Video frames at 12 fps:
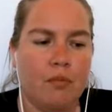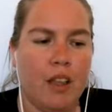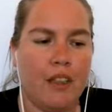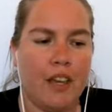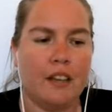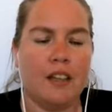
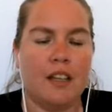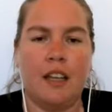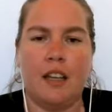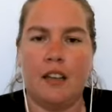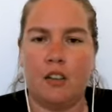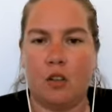They
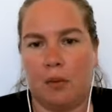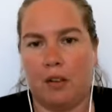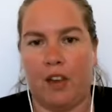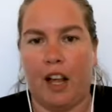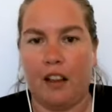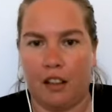need to be
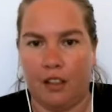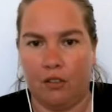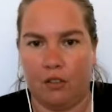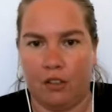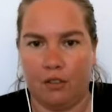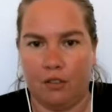
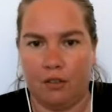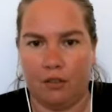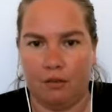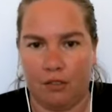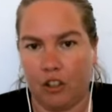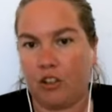valued,
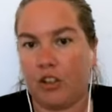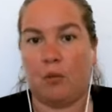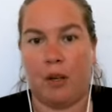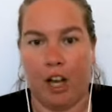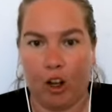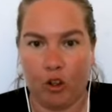just like
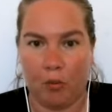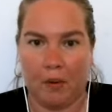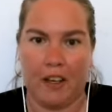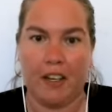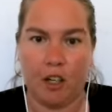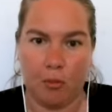we all do, but
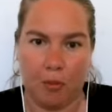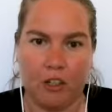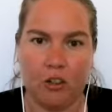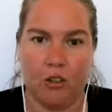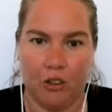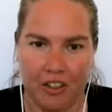they need to be
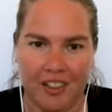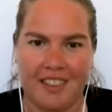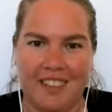told.